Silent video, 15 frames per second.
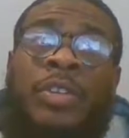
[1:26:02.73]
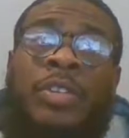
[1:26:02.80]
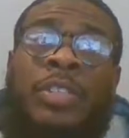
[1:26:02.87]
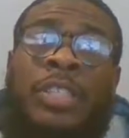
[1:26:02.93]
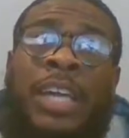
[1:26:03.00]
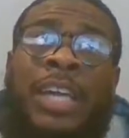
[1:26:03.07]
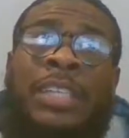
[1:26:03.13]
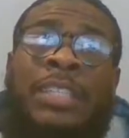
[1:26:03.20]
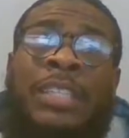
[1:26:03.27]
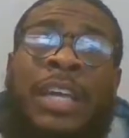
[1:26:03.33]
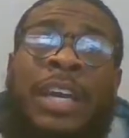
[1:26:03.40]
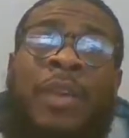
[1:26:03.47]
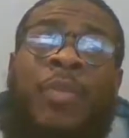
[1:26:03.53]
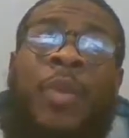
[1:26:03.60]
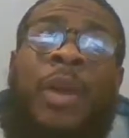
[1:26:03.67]
shots that
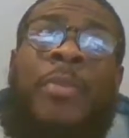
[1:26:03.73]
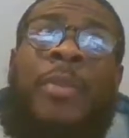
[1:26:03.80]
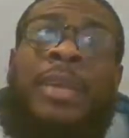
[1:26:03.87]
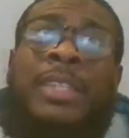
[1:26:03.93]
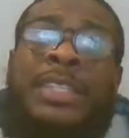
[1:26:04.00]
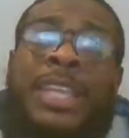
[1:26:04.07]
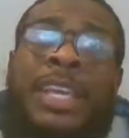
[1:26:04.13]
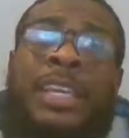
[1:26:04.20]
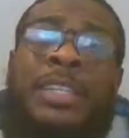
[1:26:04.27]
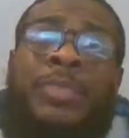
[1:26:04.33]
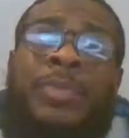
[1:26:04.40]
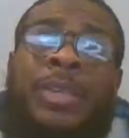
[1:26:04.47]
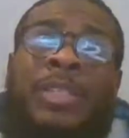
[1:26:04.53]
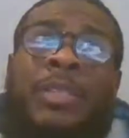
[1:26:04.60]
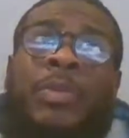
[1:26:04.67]
Kawhi might take,
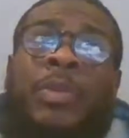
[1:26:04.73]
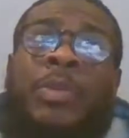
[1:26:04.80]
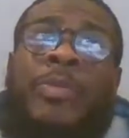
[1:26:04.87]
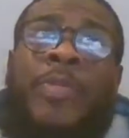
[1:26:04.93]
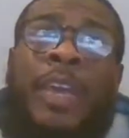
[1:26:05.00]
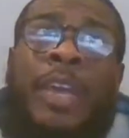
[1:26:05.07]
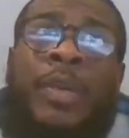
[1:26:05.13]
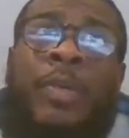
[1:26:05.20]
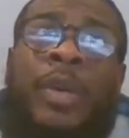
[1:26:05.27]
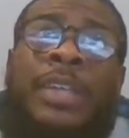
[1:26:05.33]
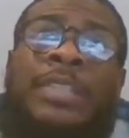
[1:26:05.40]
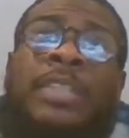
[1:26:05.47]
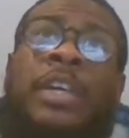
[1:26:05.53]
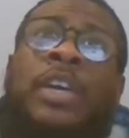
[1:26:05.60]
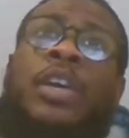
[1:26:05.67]
especially with fadeaways.